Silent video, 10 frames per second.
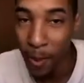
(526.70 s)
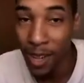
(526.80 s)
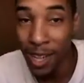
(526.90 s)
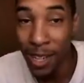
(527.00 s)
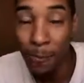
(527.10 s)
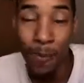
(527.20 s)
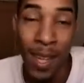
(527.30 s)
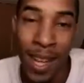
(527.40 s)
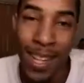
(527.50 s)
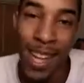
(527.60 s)
But
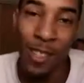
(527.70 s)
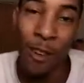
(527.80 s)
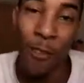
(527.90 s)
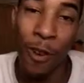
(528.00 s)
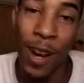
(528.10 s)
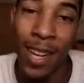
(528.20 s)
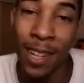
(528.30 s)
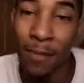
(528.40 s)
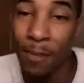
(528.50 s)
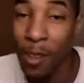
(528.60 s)
that's all for right now.